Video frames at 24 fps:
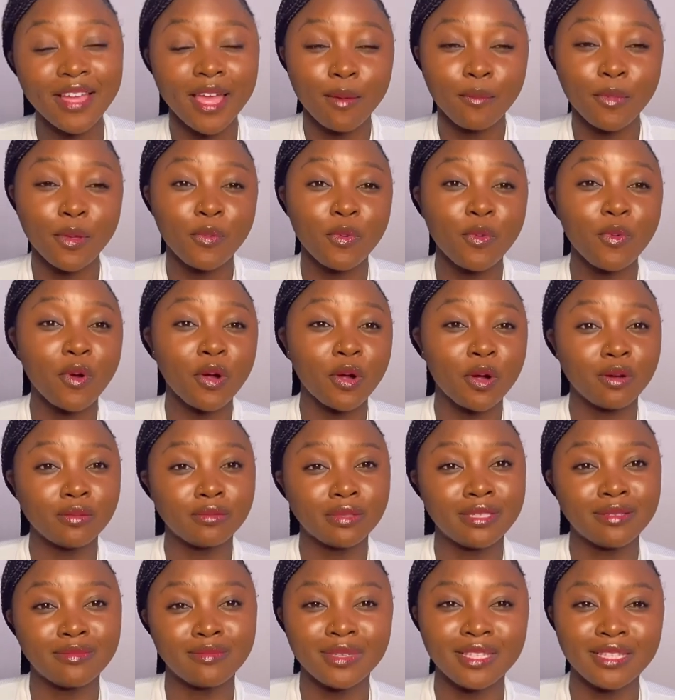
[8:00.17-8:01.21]
people walk up
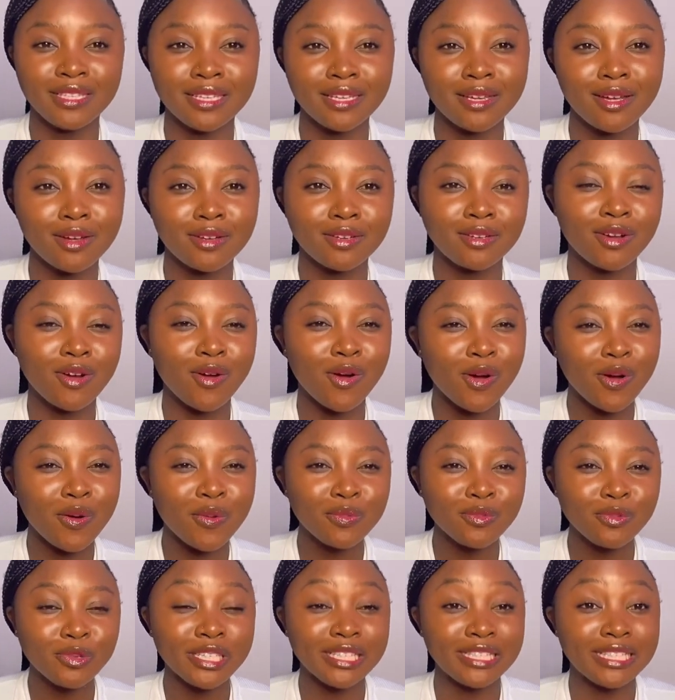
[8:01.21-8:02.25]
to me, they
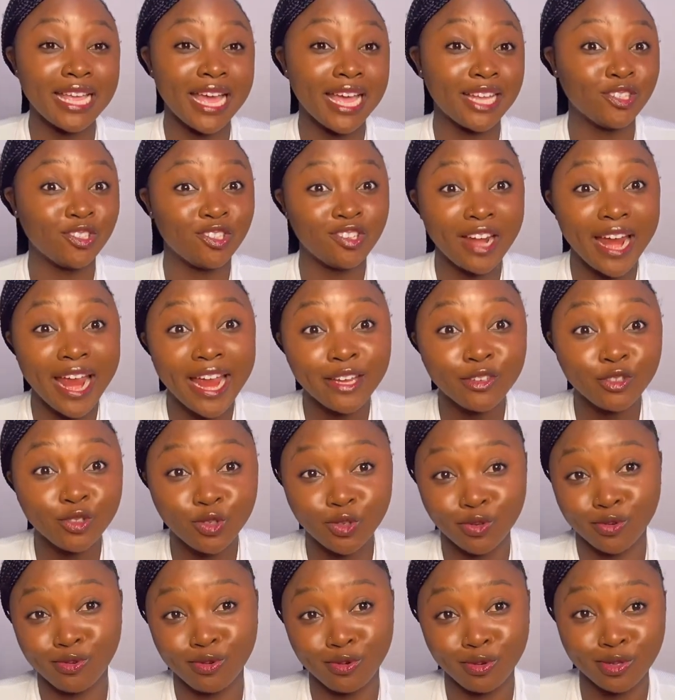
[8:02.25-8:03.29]
come with their dry
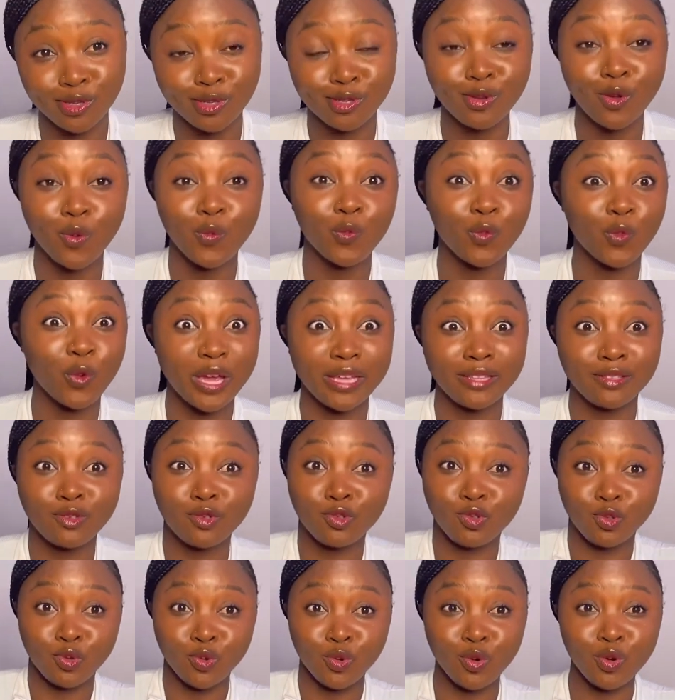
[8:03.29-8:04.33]
jokes, some wet
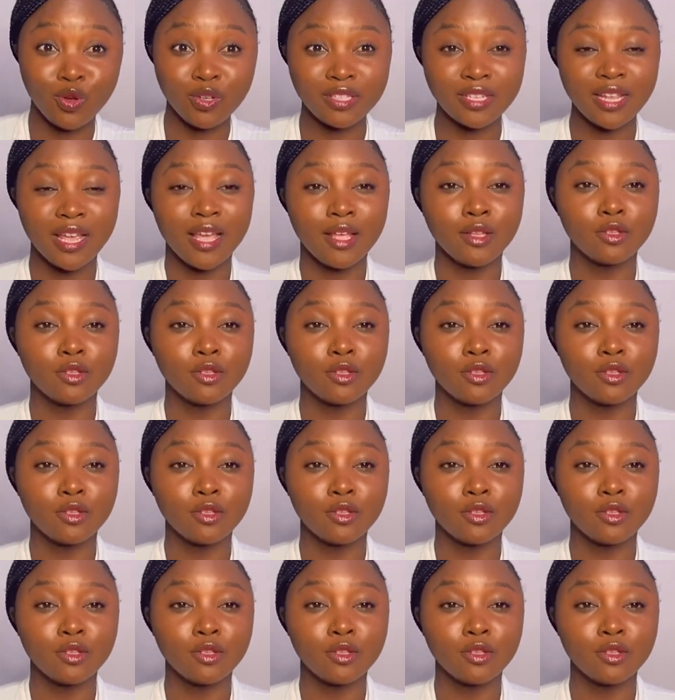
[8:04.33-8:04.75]
jokes,